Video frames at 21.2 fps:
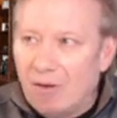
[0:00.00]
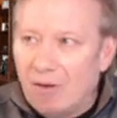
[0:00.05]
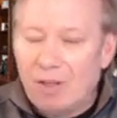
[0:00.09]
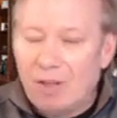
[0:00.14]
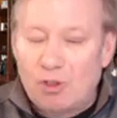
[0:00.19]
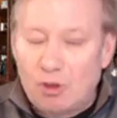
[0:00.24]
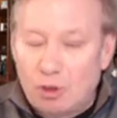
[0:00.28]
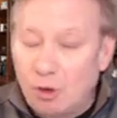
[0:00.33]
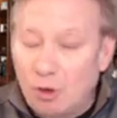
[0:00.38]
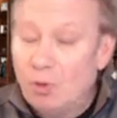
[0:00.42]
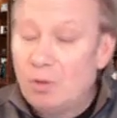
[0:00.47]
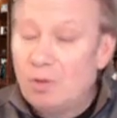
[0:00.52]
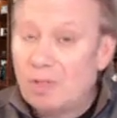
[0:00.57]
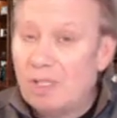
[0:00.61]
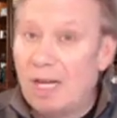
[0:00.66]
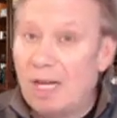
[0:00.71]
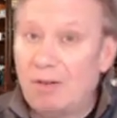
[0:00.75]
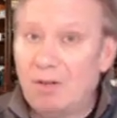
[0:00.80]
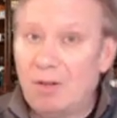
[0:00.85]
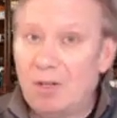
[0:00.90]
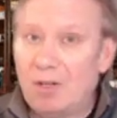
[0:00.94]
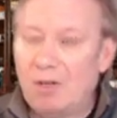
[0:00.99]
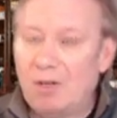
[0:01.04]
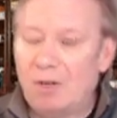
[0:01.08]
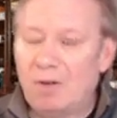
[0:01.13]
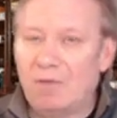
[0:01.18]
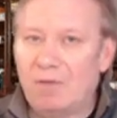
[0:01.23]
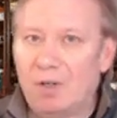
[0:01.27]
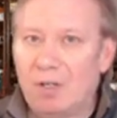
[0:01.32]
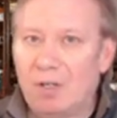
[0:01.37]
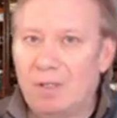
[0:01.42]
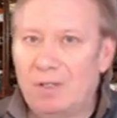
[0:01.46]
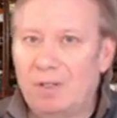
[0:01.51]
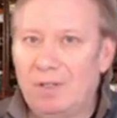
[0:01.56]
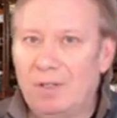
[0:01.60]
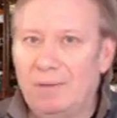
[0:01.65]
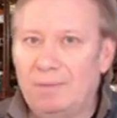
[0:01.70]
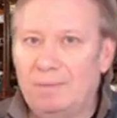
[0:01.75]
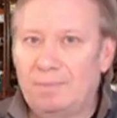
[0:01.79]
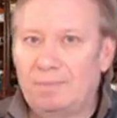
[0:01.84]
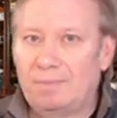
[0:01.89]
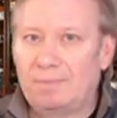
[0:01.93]
True center of the
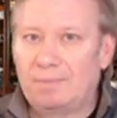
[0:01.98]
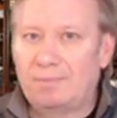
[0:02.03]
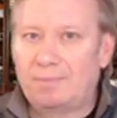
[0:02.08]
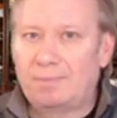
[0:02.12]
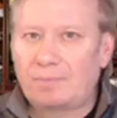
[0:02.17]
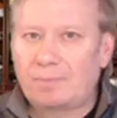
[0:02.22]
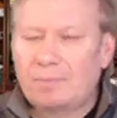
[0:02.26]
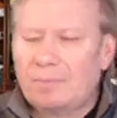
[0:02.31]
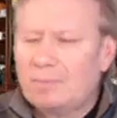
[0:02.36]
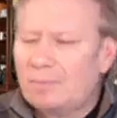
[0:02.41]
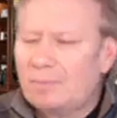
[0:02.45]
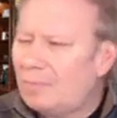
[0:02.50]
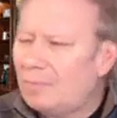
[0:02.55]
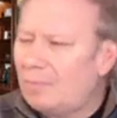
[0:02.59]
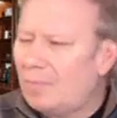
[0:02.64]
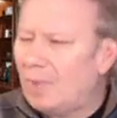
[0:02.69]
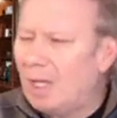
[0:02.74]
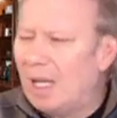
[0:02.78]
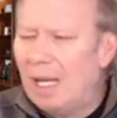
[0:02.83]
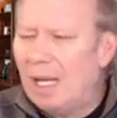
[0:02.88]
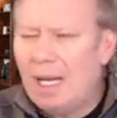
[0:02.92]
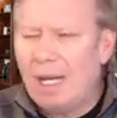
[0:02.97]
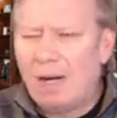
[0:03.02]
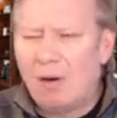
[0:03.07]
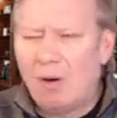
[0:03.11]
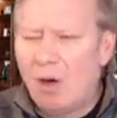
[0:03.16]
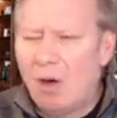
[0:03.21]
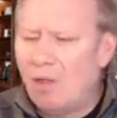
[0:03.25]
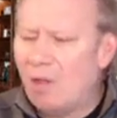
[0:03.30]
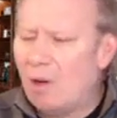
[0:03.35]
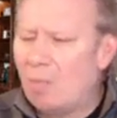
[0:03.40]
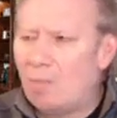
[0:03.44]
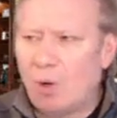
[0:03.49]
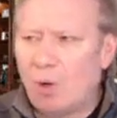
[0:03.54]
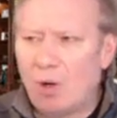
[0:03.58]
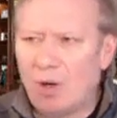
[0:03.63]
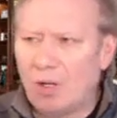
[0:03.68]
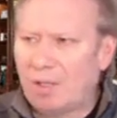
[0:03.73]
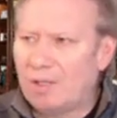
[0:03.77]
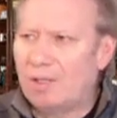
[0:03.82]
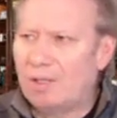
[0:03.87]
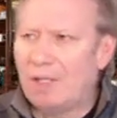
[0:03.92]
universe. And all the
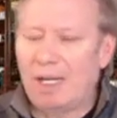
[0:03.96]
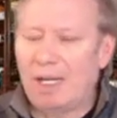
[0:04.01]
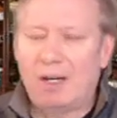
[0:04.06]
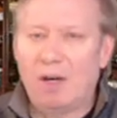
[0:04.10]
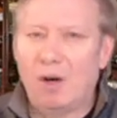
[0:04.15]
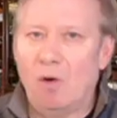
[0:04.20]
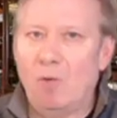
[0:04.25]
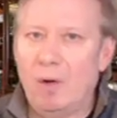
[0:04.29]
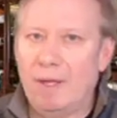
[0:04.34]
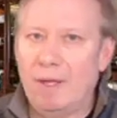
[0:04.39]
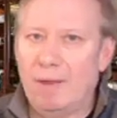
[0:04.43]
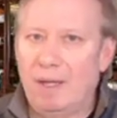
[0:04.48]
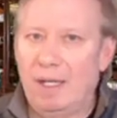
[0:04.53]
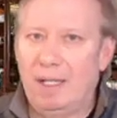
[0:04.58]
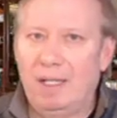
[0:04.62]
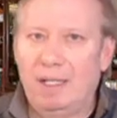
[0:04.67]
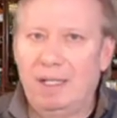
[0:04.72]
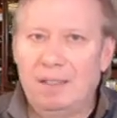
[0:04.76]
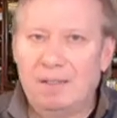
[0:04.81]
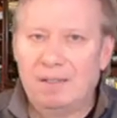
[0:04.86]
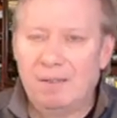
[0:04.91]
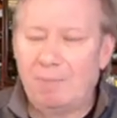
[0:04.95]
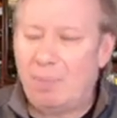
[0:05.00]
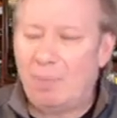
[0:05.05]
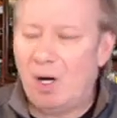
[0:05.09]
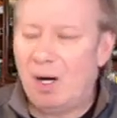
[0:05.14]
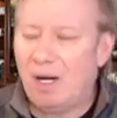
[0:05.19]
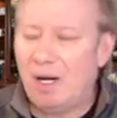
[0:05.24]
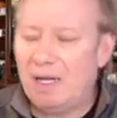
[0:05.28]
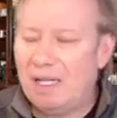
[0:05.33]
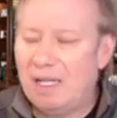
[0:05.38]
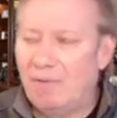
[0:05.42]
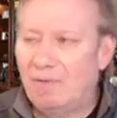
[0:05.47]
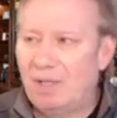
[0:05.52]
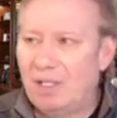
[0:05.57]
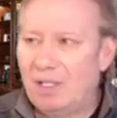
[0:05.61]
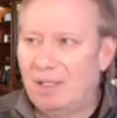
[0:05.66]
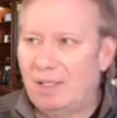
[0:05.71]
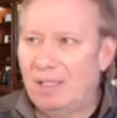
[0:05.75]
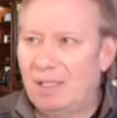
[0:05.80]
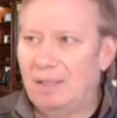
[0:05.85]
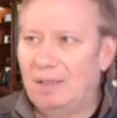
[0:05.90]
perks that go with it. It's a party every
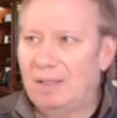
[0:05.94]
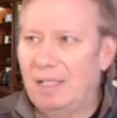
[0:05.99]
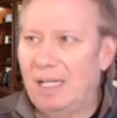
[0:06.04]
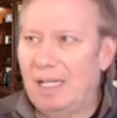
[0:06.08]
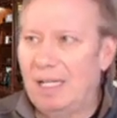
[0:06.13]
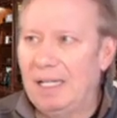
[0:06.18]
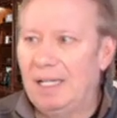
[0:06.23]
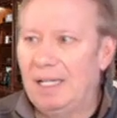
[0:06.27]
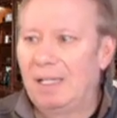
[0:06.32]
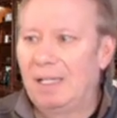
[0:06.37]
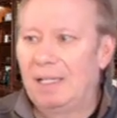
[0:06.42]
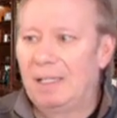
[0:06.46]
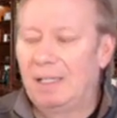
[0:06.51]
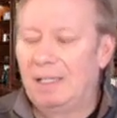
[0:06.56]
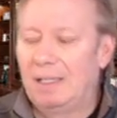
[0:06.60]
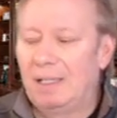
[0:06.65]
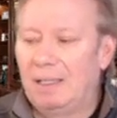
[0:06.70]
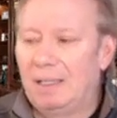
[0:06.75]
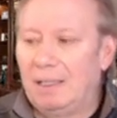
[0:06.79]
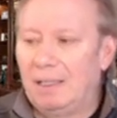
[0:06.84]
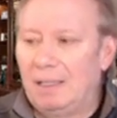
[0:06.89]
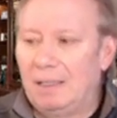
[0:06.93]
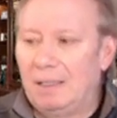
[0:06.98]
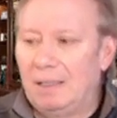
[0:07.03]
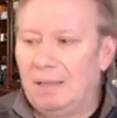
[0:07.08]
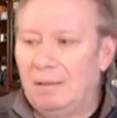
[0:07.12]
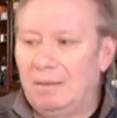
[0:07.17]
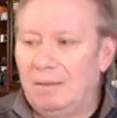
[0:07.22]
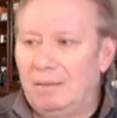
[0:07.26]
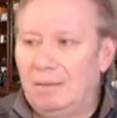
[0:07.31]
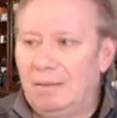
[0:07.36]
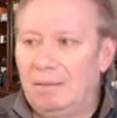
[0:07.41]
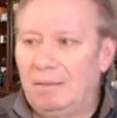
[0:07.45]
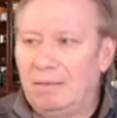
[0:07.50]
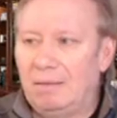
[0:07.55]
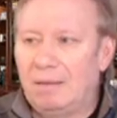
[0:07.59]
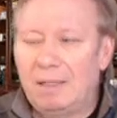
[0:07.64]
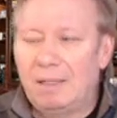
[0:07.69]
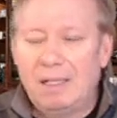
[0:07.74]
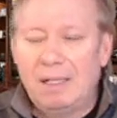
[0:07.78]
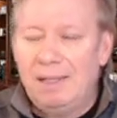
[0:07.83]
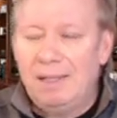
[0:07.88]
single night.
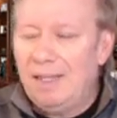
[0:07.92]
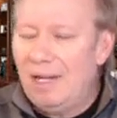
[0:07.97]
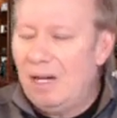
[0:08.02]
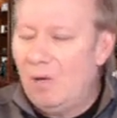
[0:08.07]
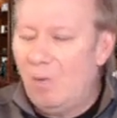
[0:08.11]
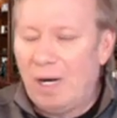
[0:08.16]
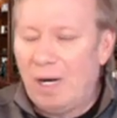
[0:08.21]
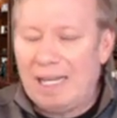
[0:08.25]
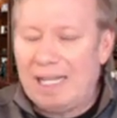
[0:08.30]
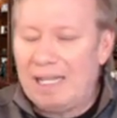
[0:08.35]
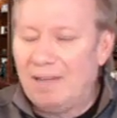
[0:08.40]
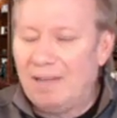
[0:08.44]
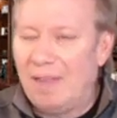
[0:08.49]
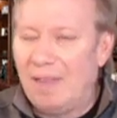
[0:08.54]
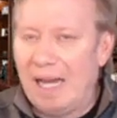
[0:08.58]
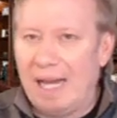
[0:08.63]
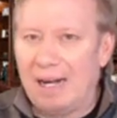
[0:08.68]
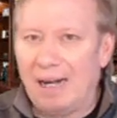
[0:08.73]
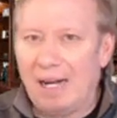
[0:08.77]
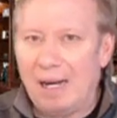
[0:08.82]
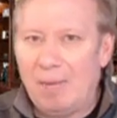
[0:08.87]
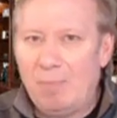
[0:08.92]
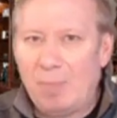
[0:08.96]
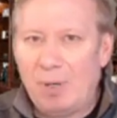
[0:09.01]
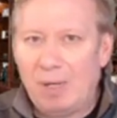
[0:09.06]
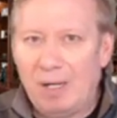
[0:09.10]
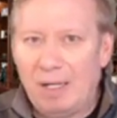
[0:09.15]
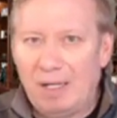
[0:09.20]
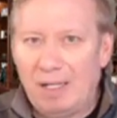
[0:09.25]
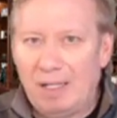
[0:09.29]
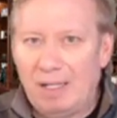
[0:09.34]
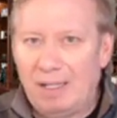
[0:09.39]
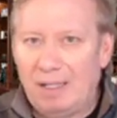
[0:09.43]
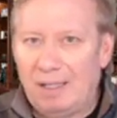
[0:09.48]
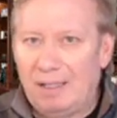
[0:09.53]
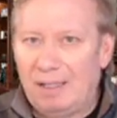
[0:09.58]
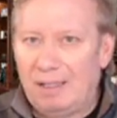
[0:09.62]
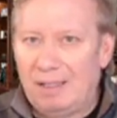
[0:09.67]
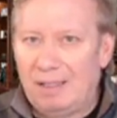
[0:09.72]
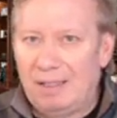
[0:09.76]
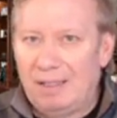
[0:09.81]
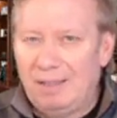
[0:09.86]
They don't want to give that up.
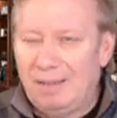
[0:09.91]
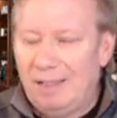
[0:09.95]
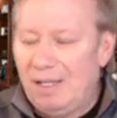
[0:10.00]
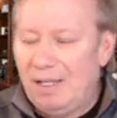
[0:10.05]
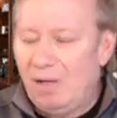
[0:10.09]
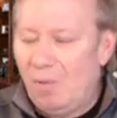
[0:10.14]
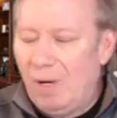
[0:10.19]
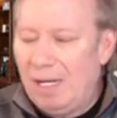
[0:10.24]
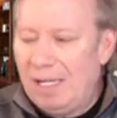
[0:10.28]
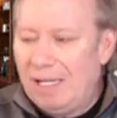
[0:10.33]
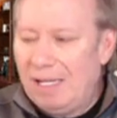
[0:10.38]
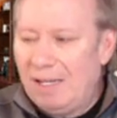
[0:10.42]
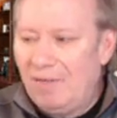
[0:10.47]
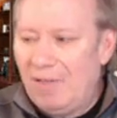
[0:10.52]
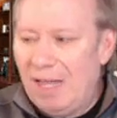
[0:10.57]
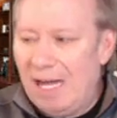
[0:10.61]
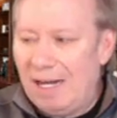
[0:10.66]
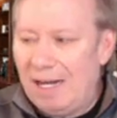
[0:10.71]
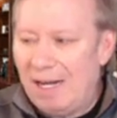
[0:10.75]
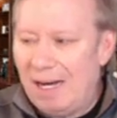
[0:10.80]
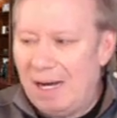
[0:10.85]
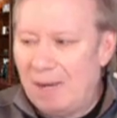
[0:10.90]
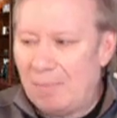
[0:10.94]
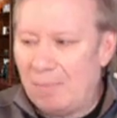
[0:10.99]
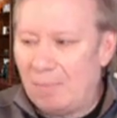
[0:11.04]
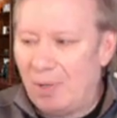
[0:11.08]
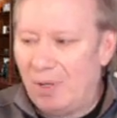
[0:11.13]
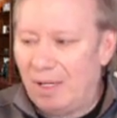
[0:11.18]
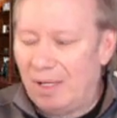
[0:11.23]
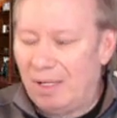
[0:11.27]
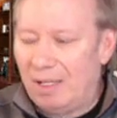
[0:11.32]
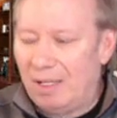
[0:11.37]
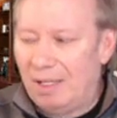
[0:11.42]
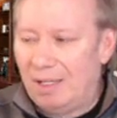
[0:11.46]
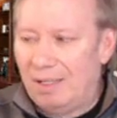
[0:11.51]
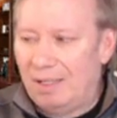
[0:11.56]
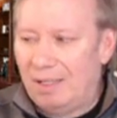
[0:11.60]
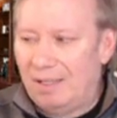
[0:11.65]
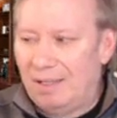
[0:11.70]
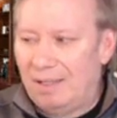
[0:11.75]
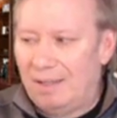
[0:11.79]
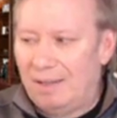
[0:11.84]
They don't want to give that up.
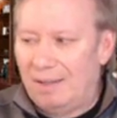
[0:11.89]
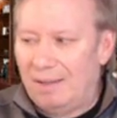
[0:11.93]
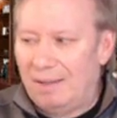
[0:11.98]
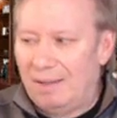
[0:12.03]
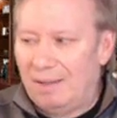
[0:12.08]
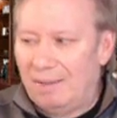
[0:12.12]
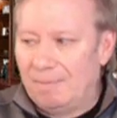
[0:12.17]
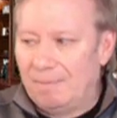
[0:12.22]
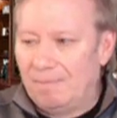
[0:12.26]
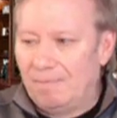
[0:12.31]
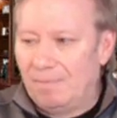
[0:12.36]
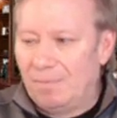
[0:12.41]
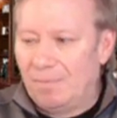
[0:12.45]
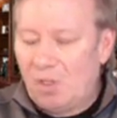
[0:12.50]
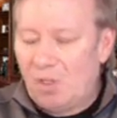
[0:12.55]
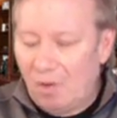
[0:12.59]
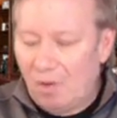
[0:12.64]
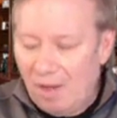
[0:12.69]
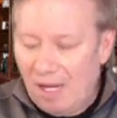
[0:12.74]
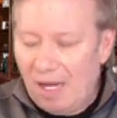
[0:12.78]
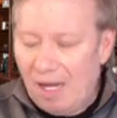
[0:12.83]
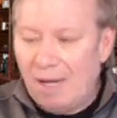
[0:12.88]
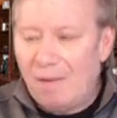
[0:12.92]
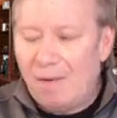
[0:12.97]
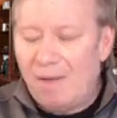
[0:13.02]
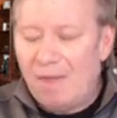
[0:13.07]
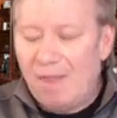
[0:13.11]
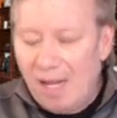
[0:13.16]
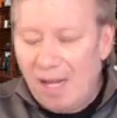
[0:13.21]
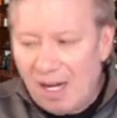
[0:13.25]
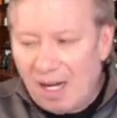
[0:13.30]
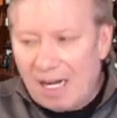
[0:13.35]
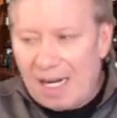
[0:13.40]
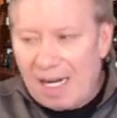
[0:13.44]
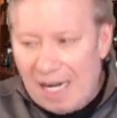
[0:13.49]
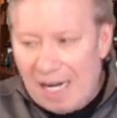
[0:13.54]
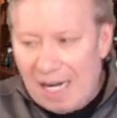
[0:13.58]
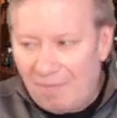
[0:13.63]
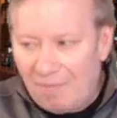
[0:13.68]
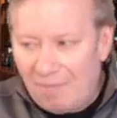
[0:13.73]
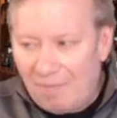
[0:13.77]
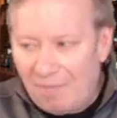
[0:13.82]
So they're
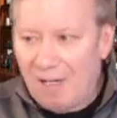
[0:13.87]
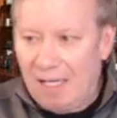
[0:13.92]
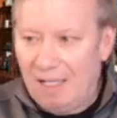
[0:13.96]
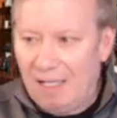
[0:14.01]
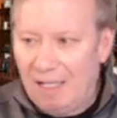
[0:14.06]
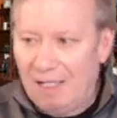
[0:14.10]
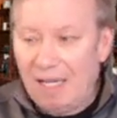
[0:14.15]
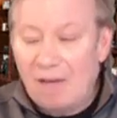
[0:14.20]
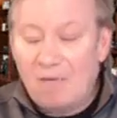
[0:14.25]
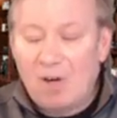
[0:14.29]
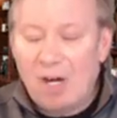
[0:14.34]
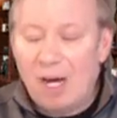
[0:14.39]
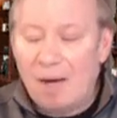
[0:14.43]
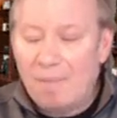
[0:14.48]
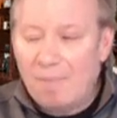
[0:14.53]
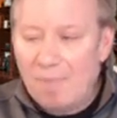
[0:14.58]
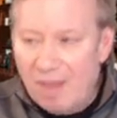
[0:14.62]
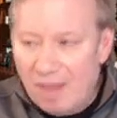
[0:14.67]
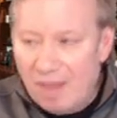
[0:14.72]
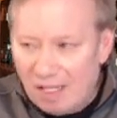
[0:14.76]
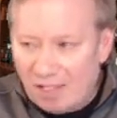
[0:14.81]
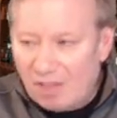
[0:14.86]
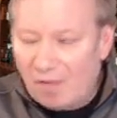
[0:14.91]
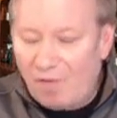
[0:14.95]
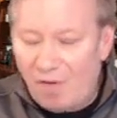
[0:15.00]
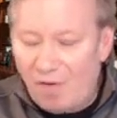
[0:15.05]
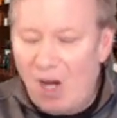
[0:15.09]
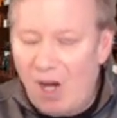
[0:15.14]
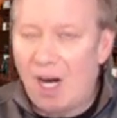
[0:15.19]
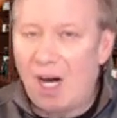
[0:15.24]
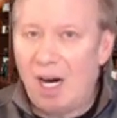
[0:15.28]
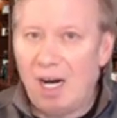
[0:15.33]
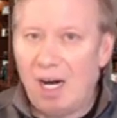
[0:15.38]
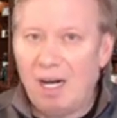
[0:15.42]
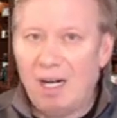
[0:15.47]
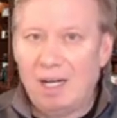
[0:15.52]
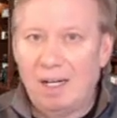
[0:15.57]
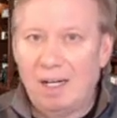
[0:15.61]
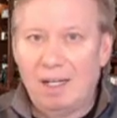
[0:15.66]
confident they've come this far